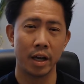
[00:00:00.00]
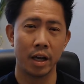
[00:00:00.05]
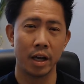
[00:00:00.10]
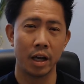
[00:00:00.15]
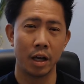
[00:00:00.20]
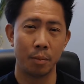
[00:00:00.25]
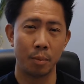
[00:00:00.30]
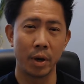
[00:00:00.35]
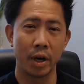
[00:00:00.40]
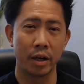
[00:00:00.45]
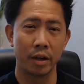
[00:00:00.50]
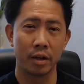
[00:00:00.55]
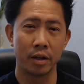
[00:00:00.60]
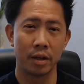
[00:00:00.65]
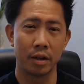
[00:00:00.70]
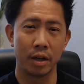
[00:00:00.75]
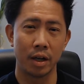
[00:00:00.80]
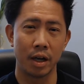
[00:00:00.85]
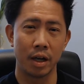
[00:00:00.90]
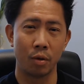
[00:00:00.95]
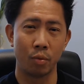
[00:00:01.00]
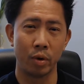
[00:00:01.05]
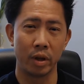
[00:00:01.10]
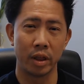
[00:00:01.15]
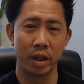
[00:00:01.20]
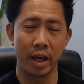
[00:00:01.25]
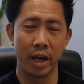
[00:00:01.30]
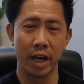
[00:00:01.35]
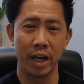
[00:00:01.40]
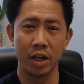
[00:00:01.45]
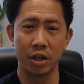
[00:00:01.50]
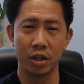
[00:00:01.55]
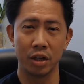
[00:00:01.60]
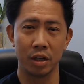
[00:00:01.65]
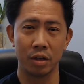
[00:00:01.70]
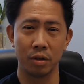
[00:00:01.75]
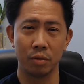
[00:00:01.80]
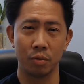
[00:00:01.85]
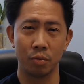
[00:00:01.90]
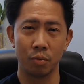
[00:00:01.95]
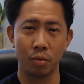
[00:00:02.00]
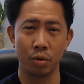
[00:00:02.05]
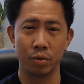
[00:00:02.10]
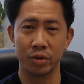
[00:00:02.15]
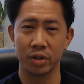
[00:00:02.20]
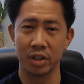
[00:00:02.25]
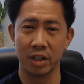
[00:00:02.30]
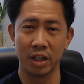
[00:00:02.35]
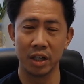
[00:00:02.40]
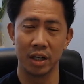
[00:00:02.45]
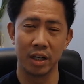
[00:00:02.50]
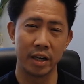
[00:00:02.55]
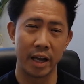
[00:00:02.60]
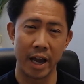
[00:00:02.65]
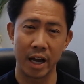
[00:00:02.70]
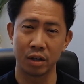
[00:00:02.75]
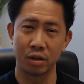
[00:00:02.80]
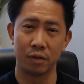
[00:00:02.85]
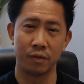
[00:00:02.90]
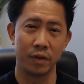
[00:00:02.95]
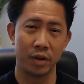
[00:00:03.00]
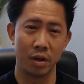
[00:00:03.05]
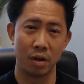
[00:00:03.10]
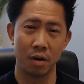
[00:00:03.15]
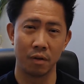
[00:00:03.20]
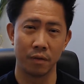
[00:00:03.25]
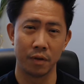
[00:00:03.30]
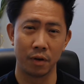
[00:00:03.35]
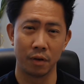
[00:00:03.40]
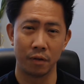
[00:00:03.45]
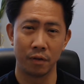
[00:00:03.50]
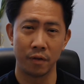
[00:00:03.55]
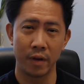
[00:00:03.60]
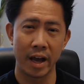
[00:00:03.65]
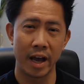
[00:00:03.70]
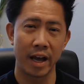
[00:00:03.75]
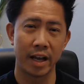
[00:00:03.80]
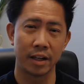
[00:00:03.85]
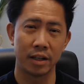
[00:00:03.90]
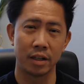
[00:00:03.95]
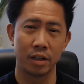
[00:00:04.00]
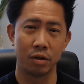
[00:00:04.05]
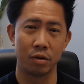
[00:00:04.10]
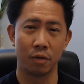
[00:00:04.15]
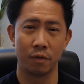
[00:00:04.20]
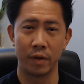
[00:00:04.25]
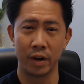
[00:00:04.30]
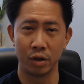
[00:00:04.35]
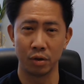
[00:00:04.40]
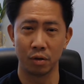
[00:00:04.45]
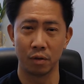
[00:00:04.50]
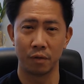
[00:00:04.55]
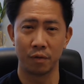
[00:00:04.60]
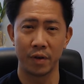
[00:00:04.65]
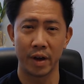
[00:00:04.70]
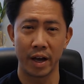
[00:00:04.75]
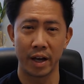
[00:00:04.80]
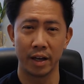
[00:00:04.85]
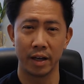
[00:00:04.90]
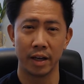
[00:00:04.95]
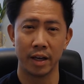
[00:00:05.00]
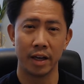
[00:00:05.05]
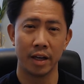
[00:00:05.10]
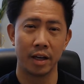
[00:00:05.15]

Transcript: But with aging, we'll see atrophy of your fat, your facial fat,